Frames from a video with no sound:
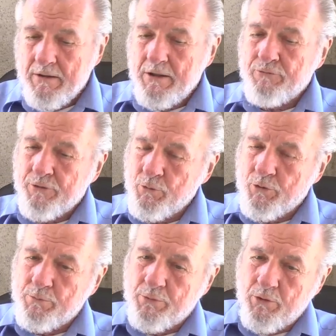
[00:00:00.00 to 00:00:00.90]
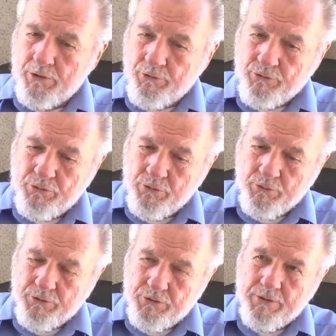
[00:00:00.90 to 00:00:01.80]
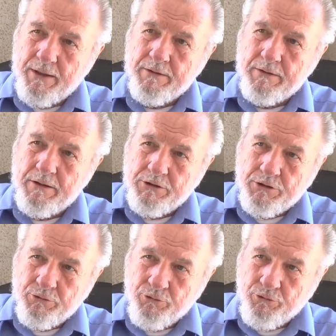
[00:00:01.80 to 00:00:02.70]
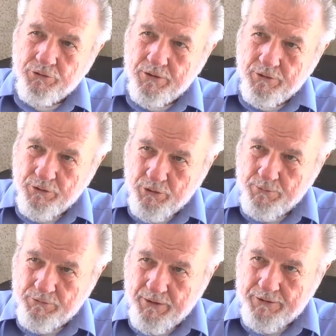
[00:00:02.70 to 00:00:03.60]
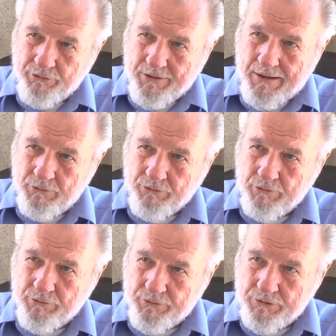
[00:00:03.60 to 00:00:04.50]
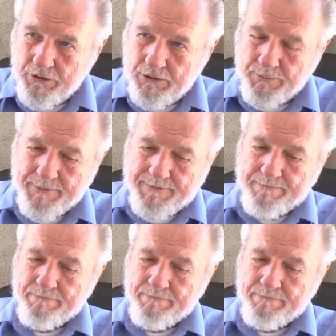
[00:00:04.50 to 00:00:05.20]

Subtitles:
if it were brought through the United Nations Human Rights Council for judgment,